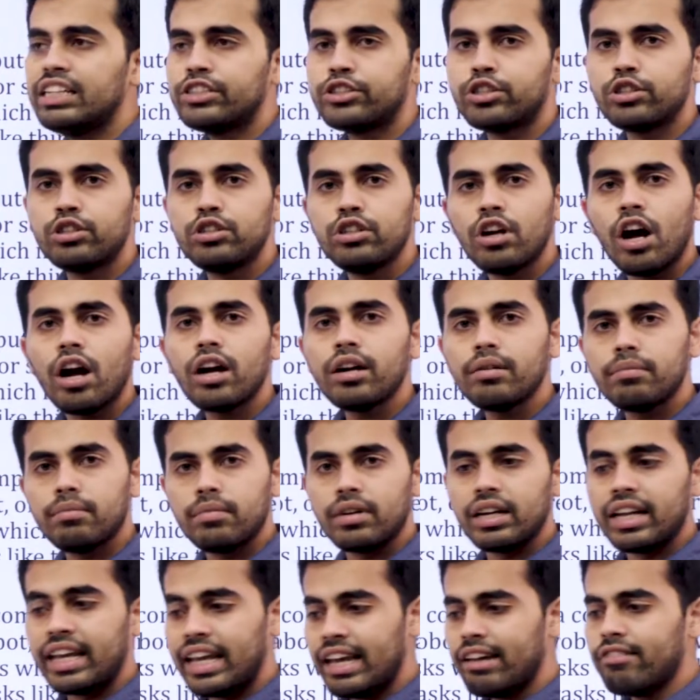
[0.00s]
should not
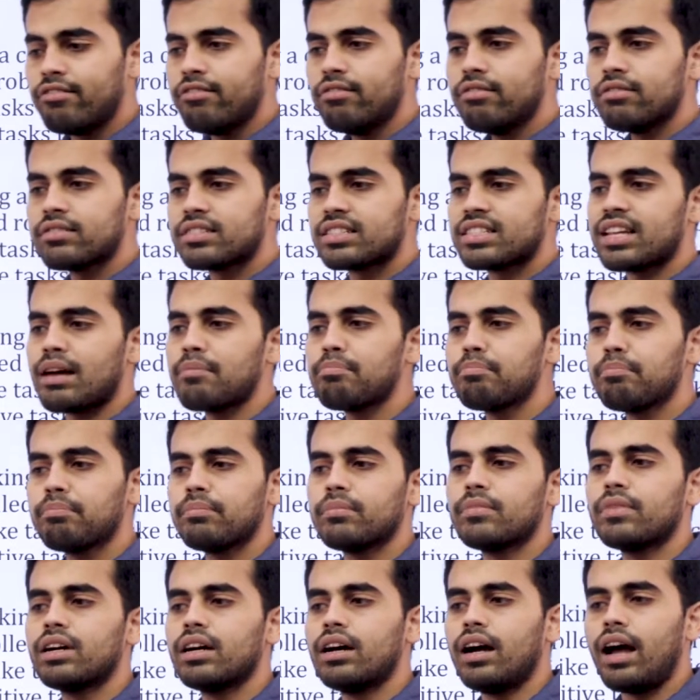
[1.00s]
give some
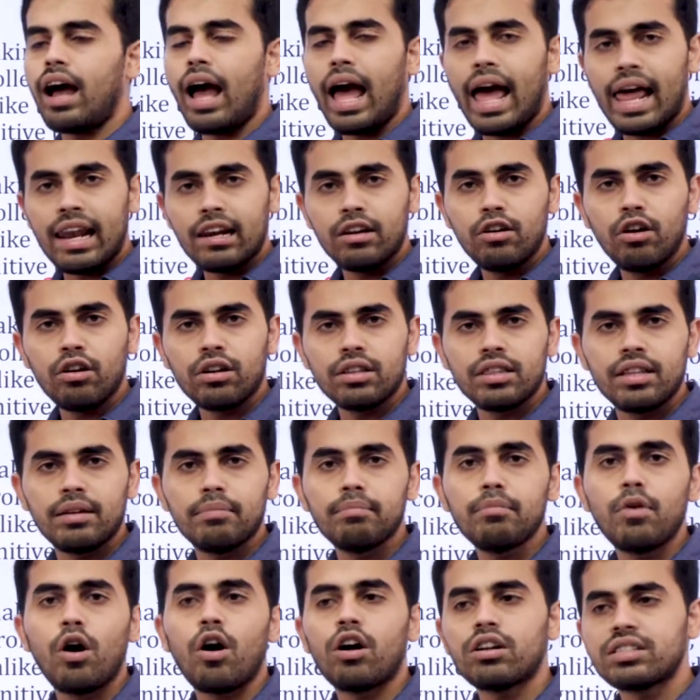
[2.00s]

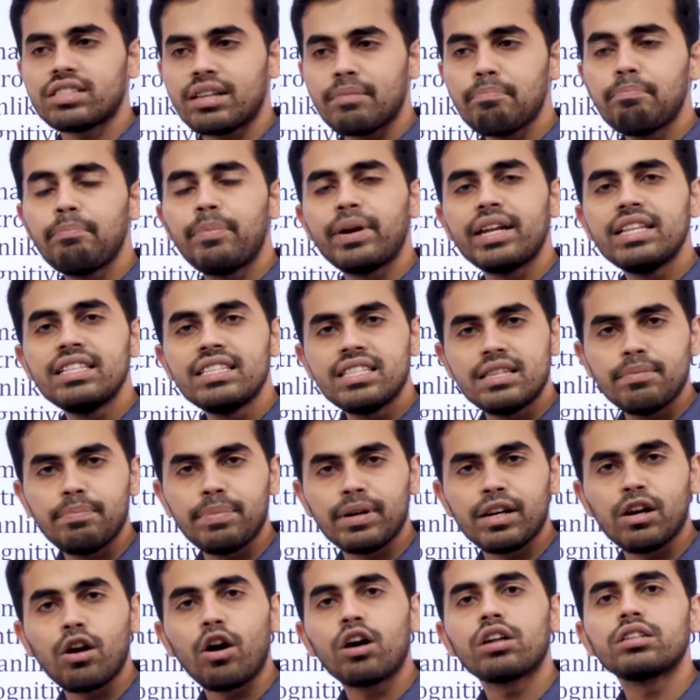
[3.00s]
algorithm or some
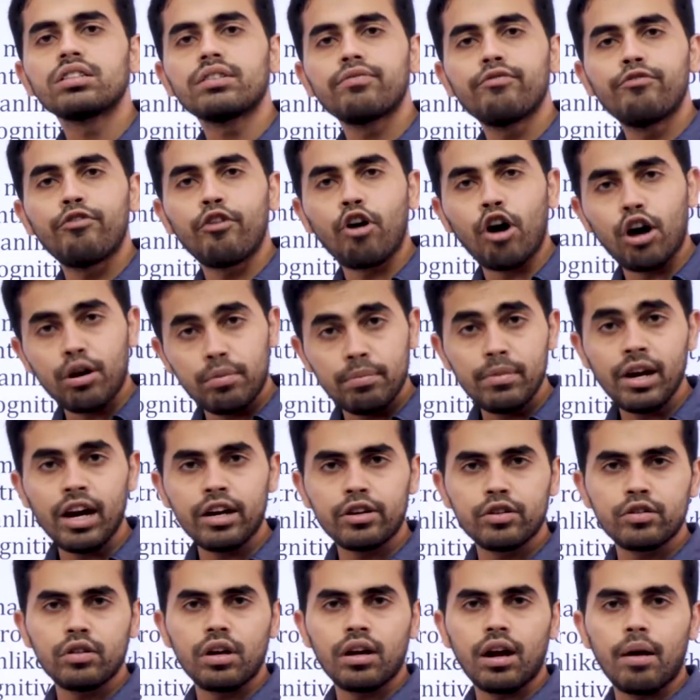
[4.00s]
principle or some formula
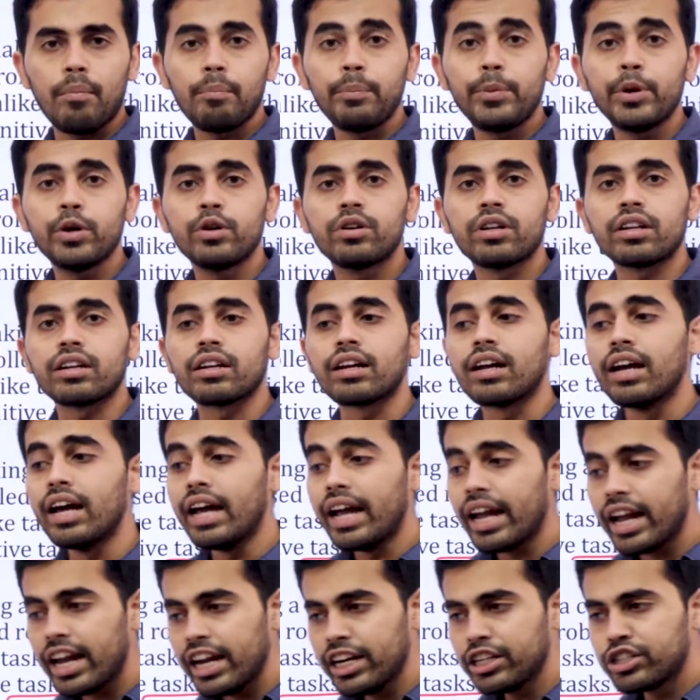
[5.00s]
to the computer.
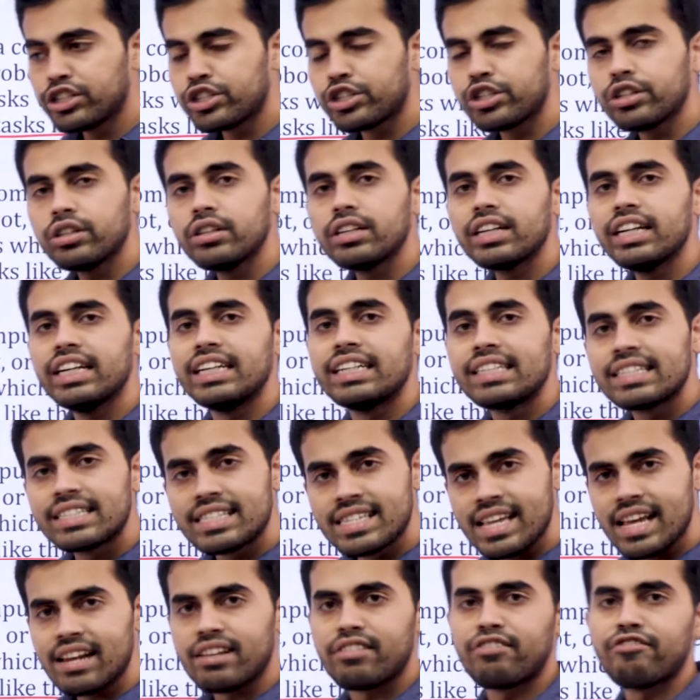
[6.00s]
It should
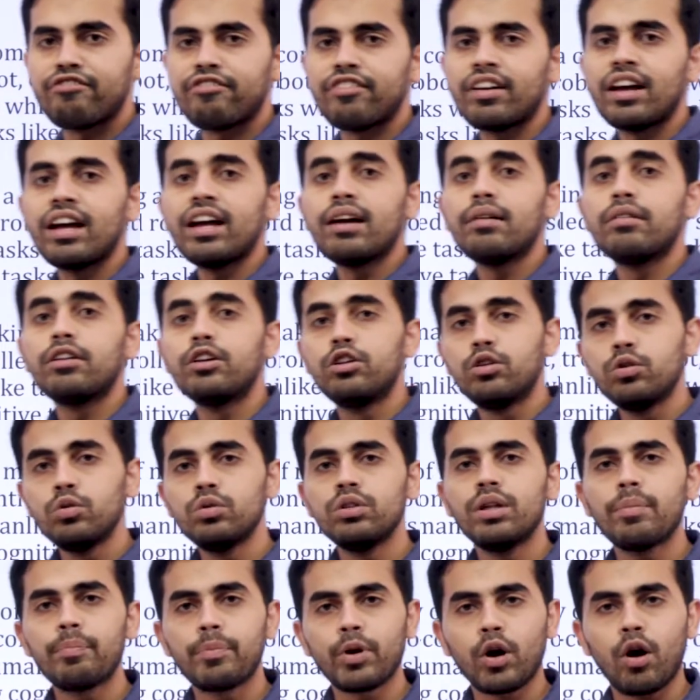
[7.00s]
itself do
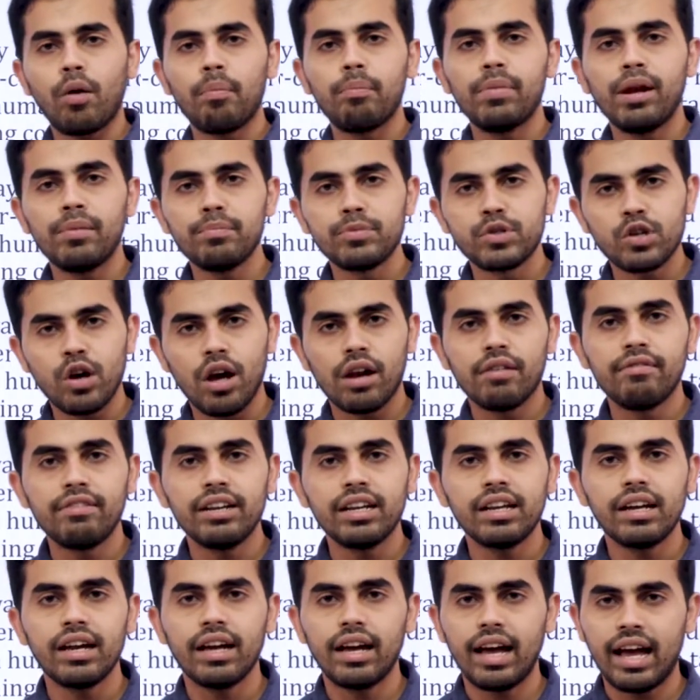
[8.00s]
the problem
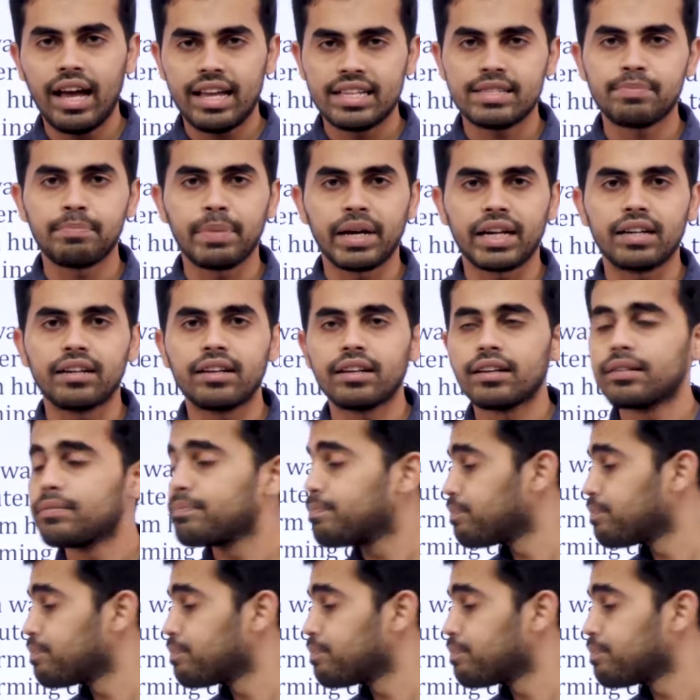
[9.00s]
solving aspect.